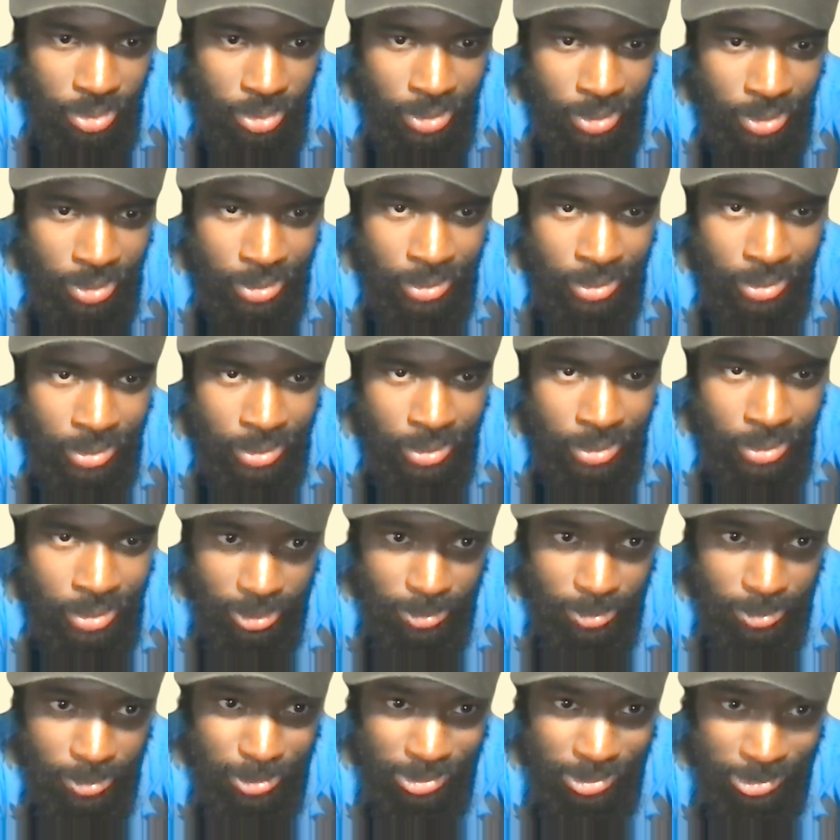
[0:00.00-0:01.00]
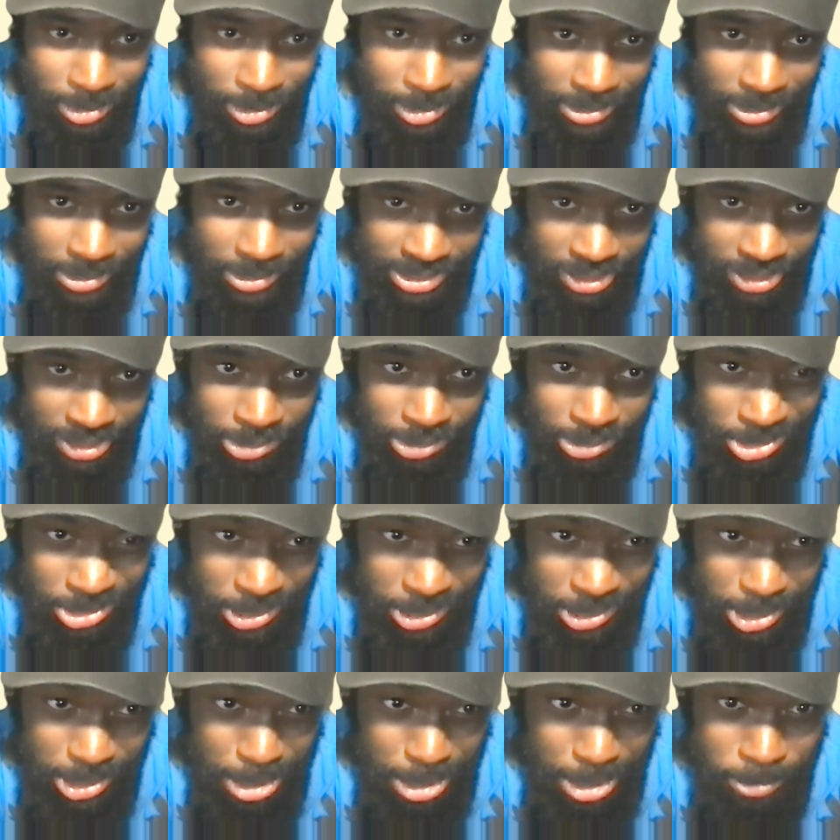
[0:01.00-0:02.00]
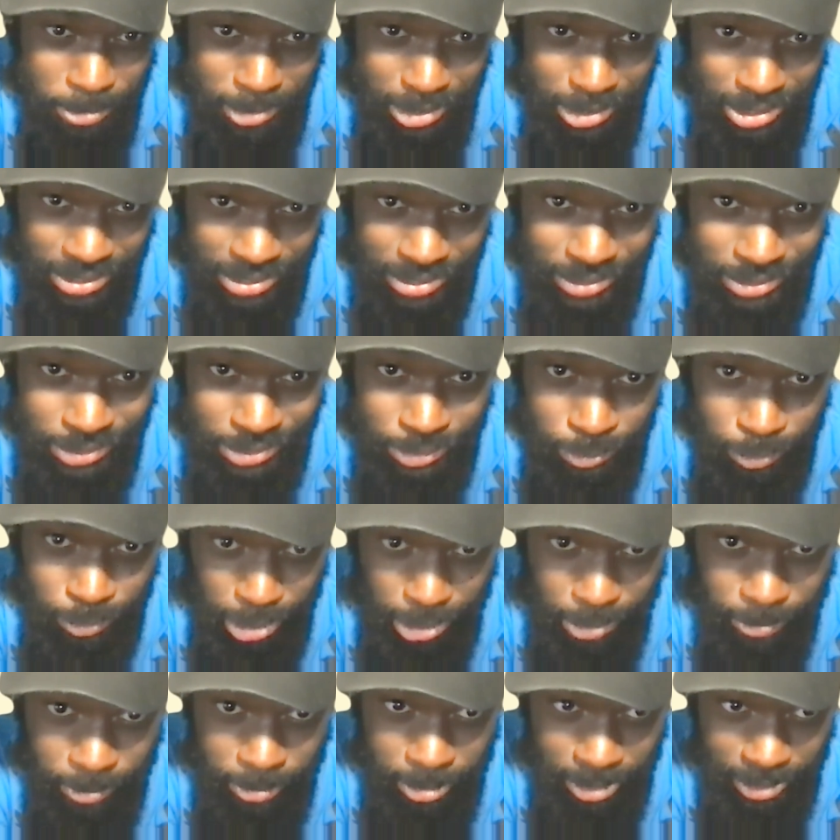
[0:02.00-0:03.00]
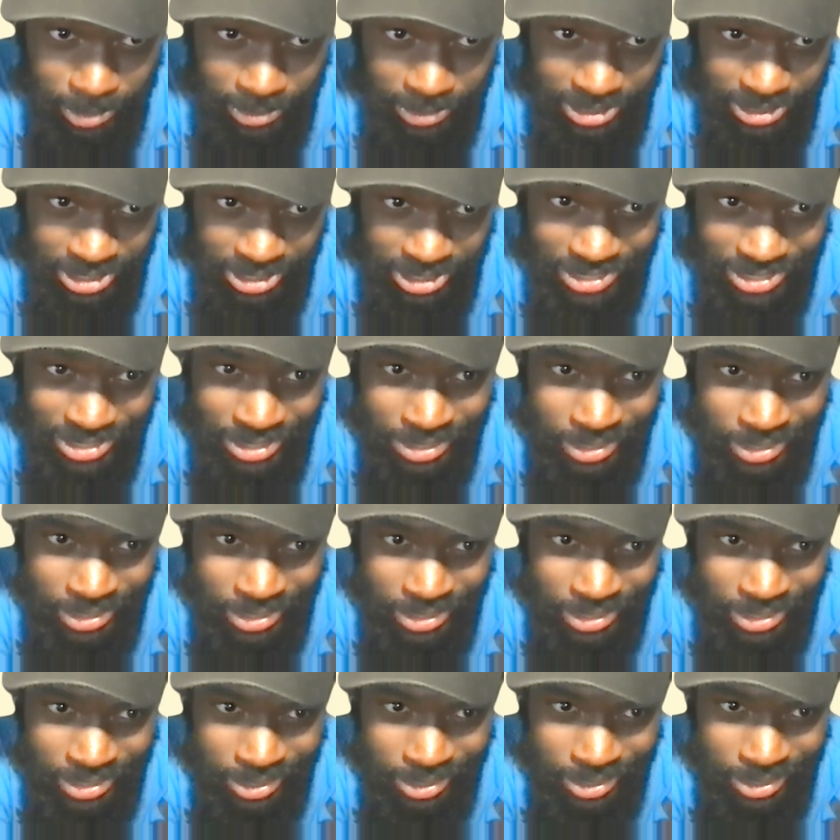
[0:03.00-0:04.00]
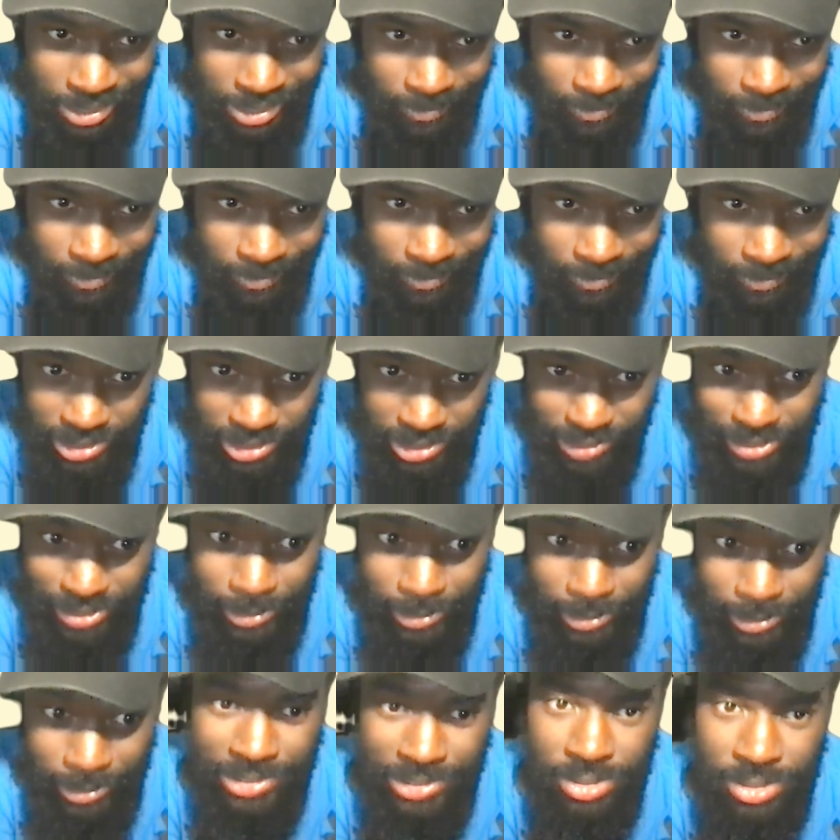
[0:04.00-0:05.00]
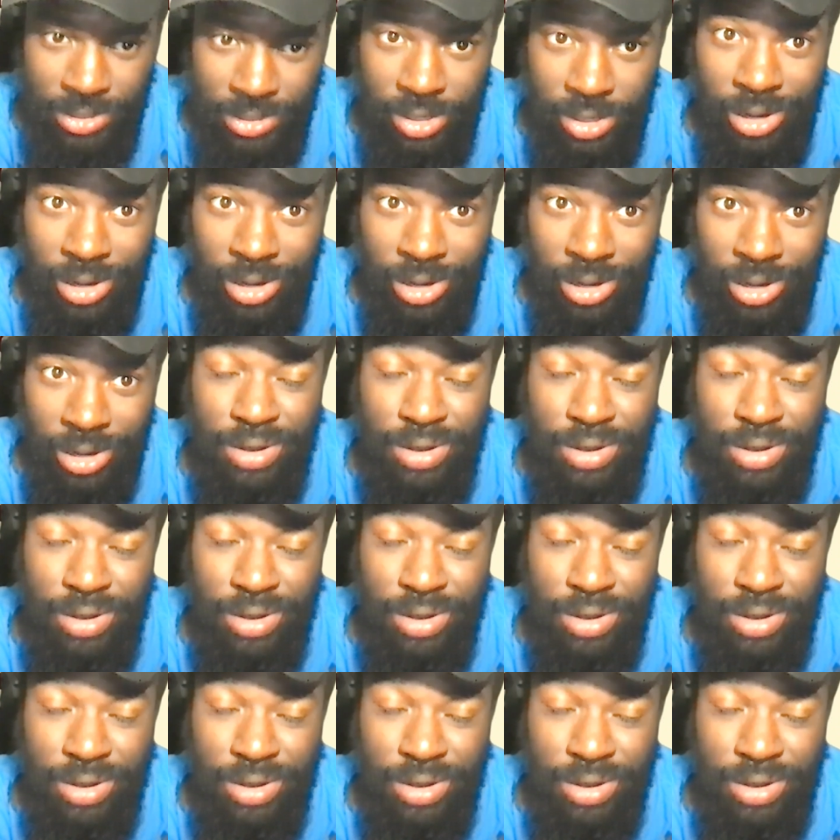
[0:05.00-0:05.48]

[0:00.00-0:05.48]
Gary Trent Sr., Gary Payton, Rick Brunson, amongst others. LeBron,